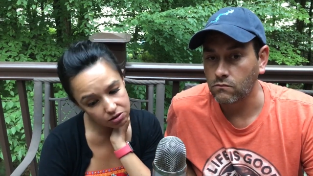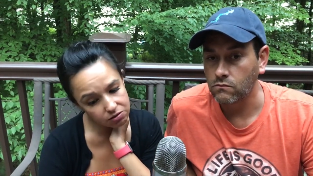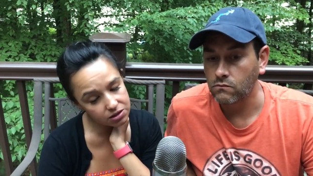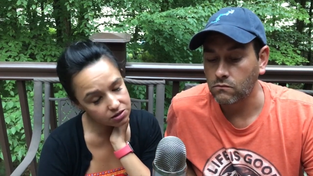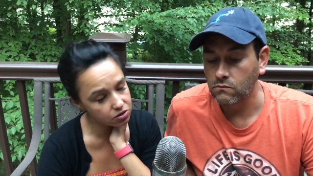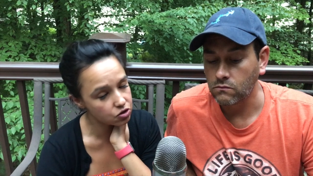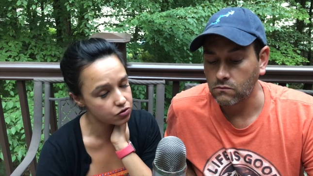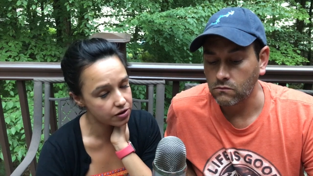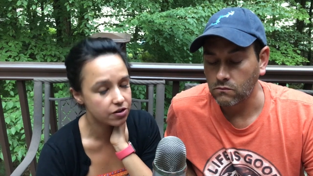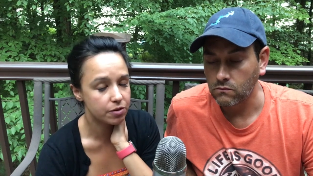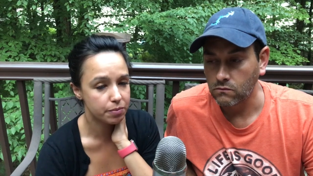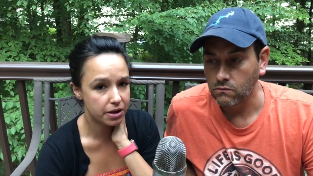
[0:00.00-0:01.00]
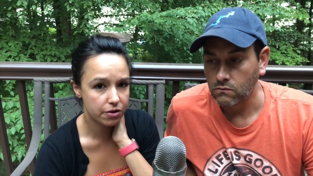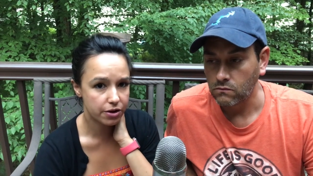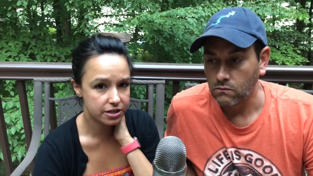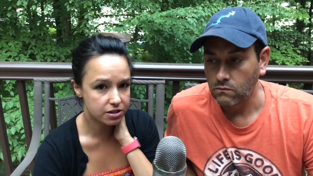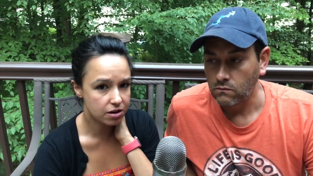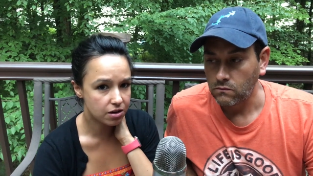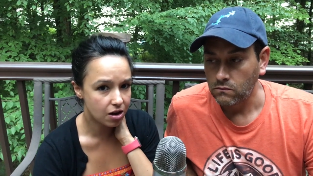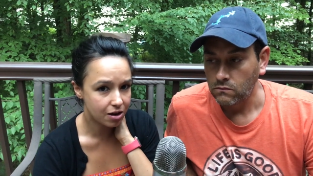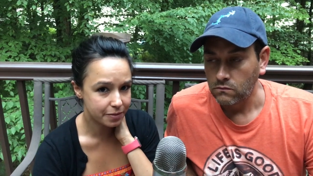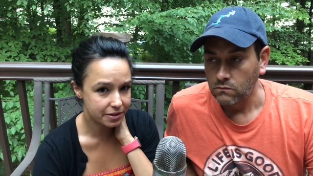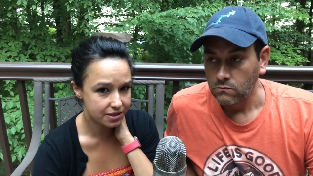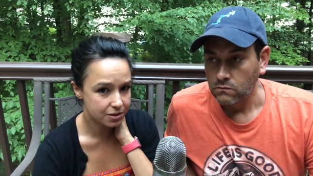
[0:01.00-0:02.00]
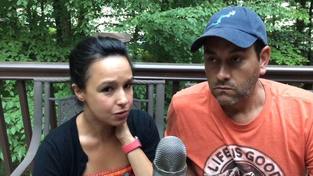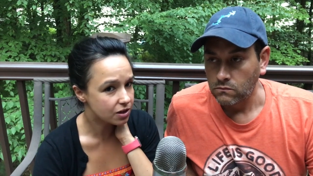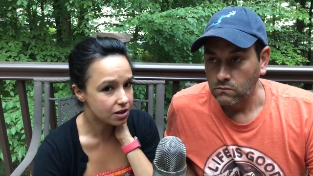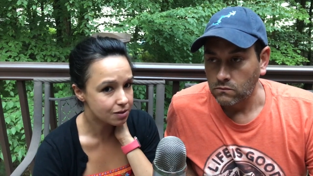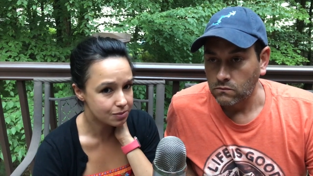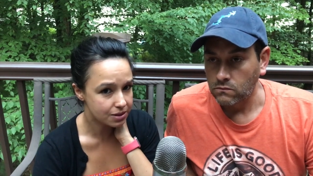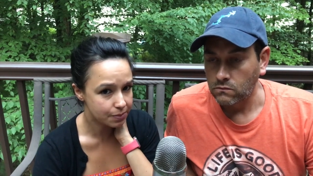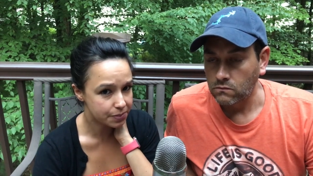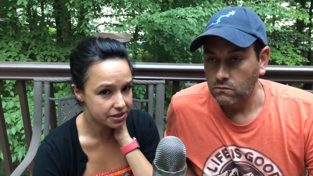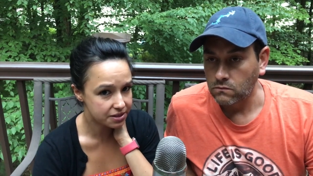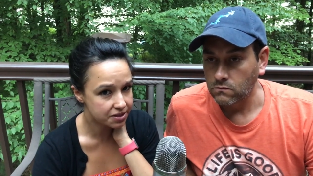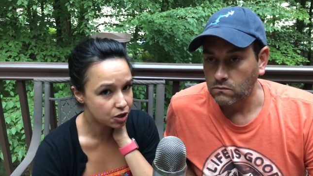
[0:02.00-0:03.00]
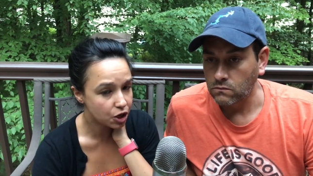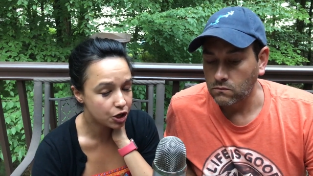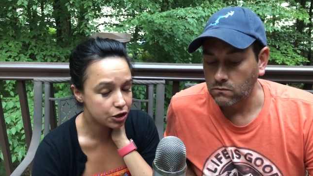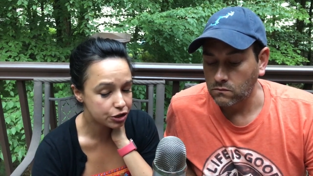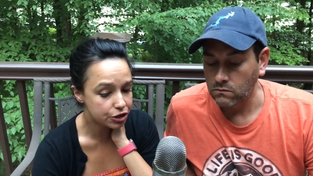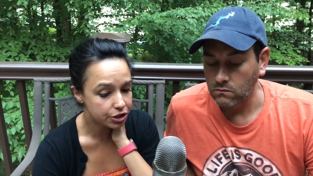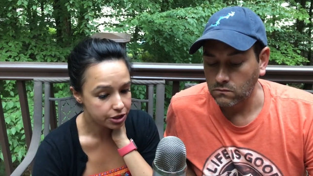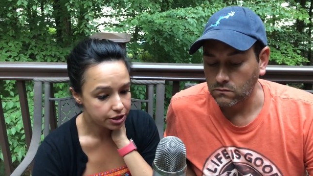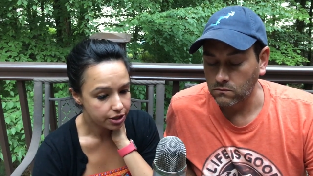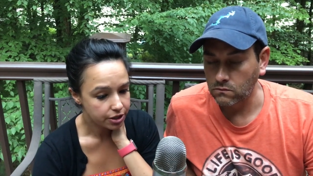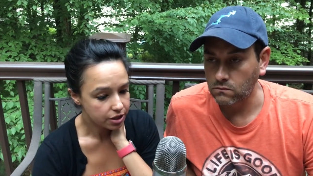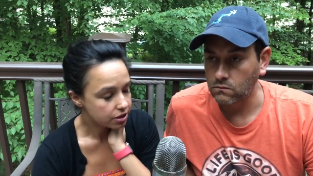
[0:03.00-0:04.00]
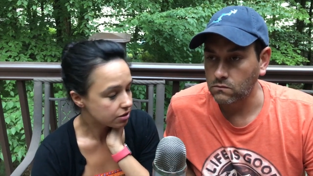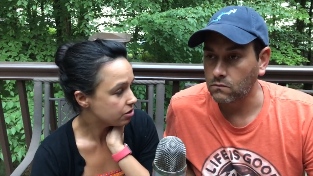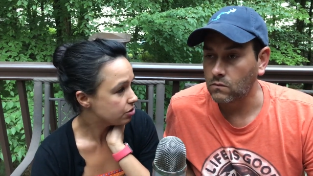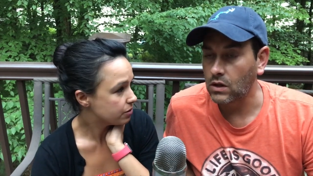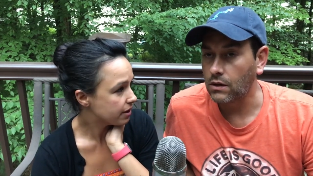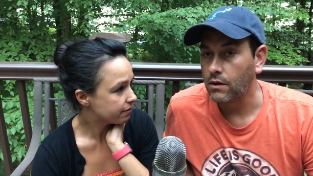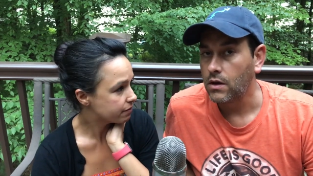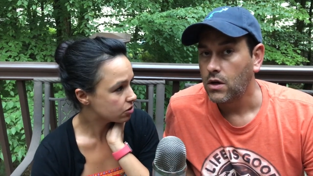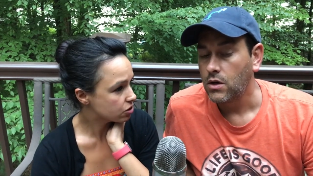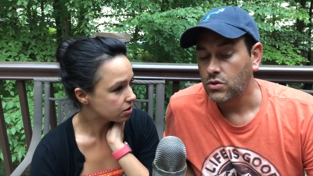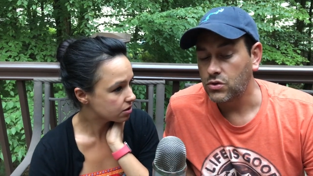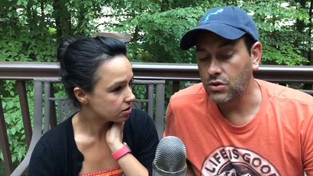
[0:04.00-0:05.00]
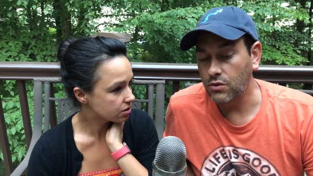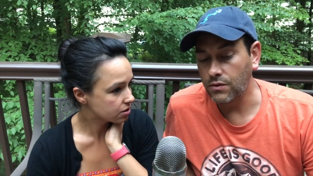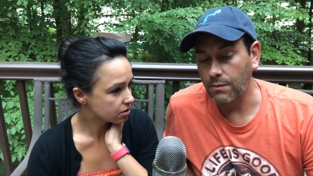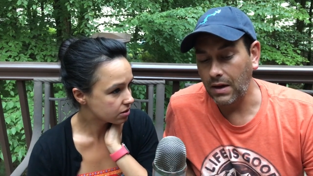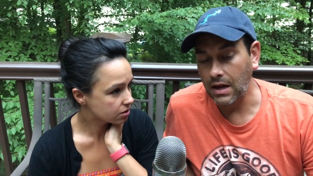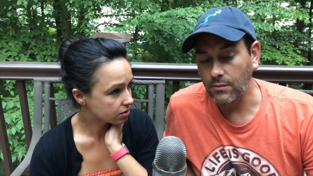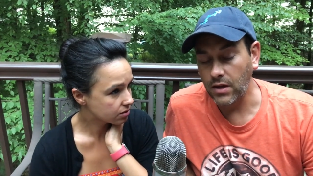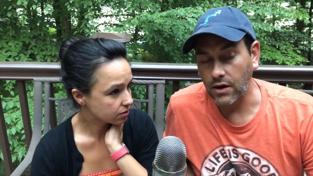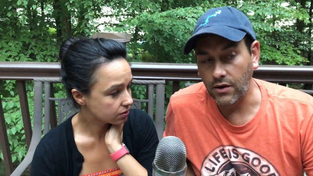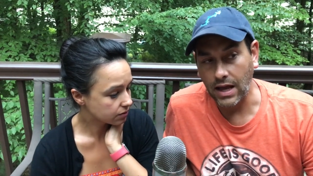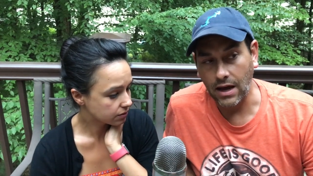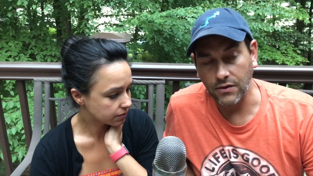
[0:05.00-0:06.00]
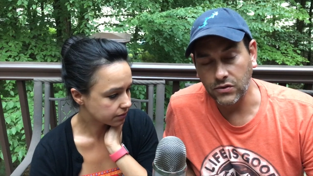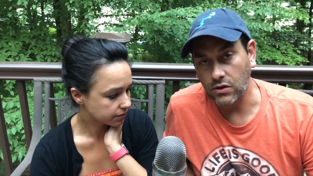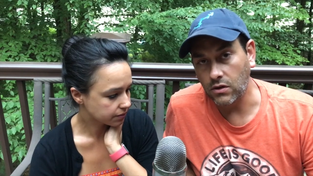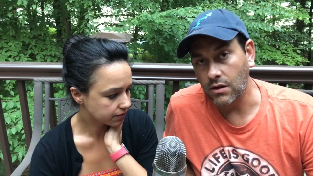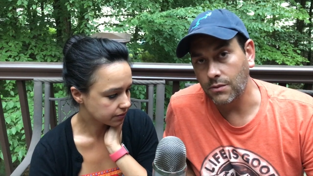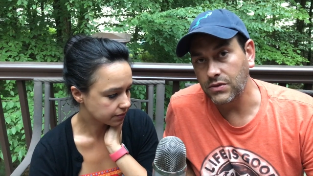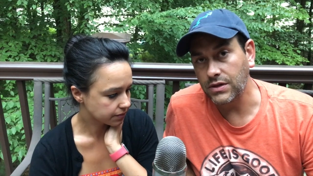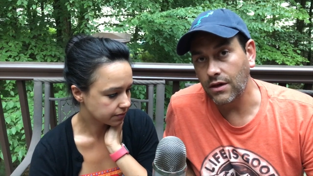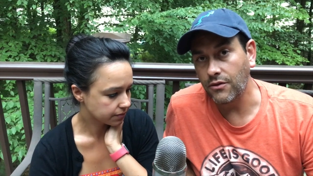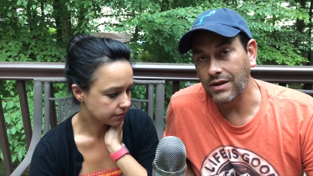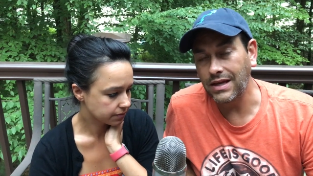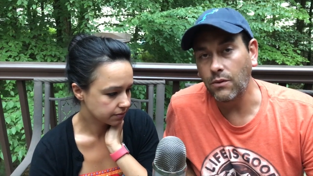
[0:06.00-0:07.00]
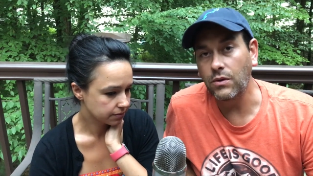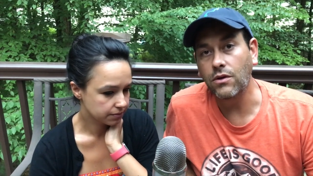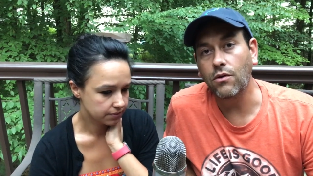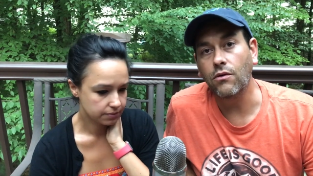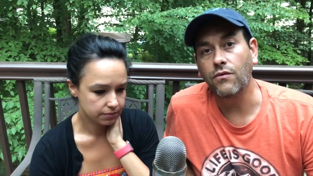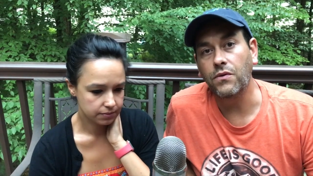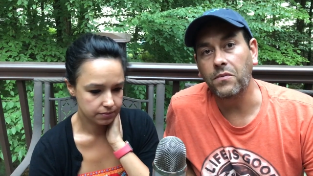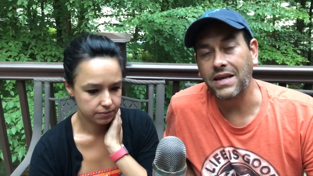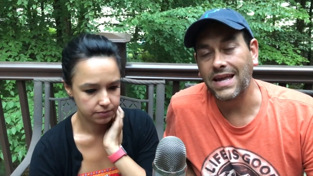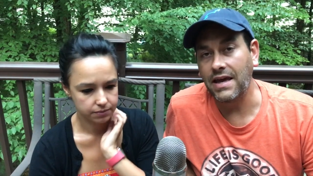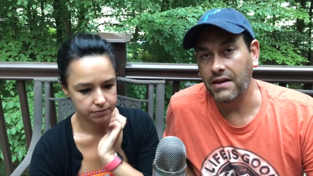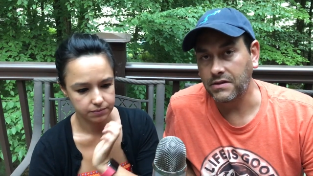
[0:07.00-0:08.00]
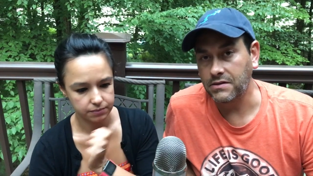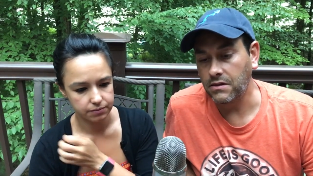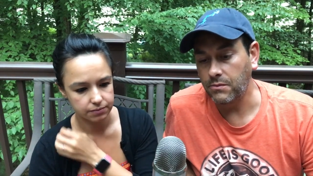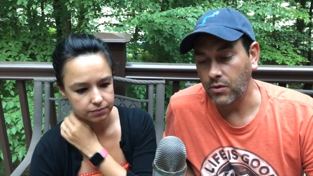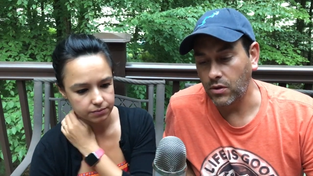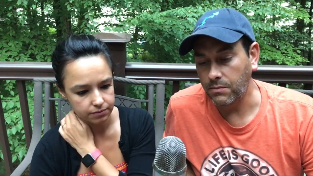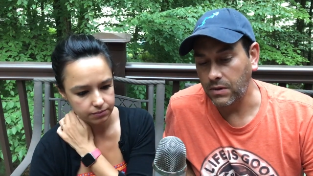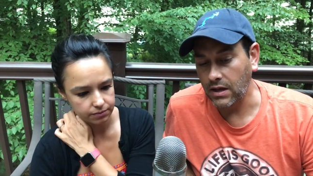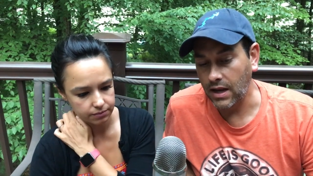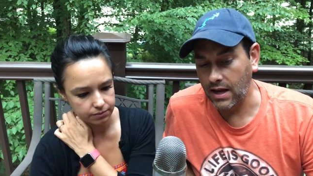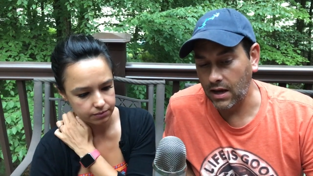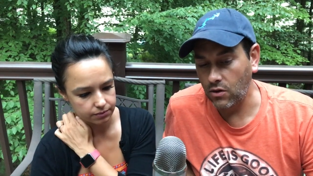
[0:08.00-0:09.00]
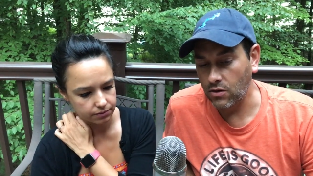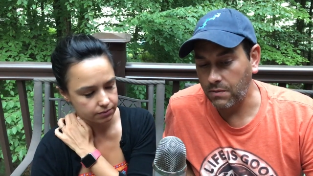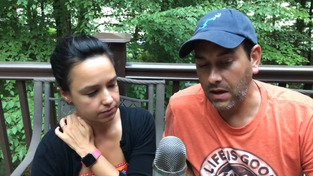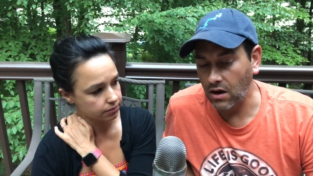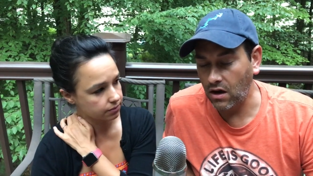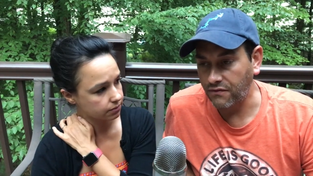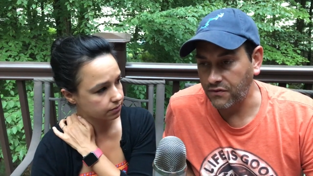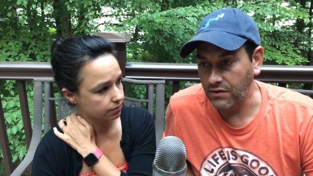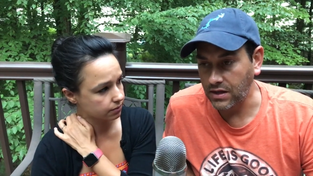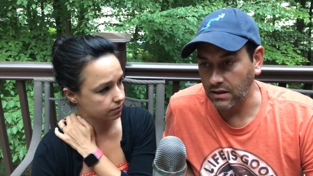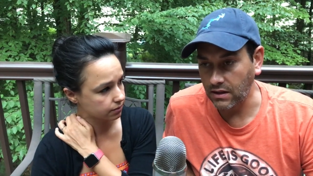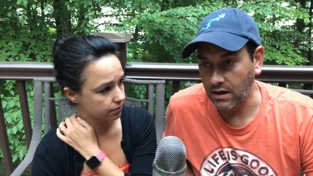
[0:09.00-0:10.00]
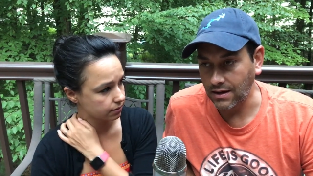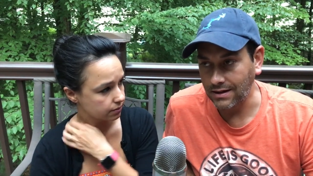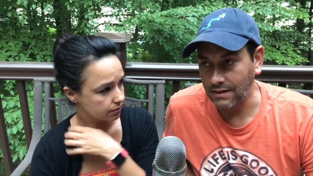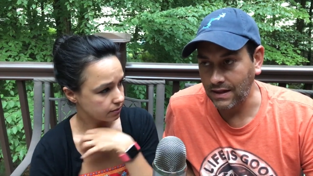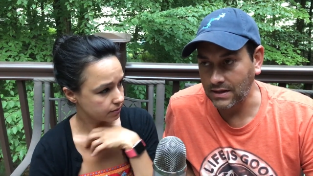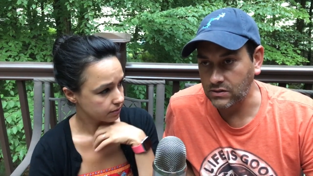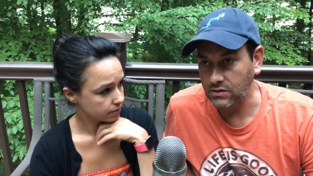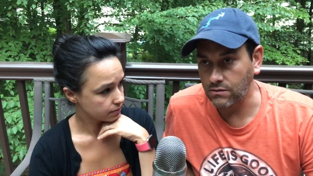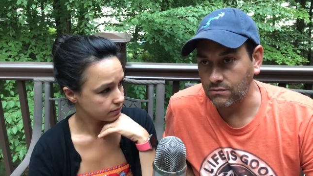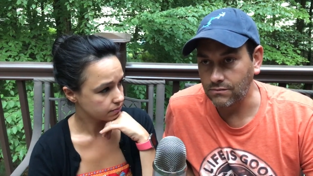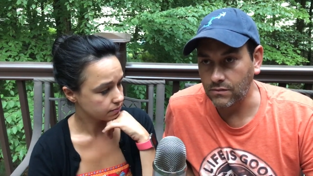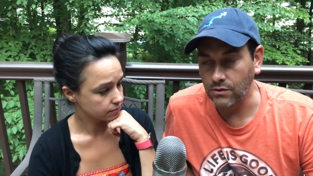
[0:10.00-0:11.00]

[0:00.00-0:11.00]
Speaker 1: you can search around on Bankrate.com and see what comes up. It doesn't hurt to do that for sure. So
Speaker 2: the bottom line on how this all comes together, and again, we go over the mechanics in the book, but how to pay off your HELOC, and that's the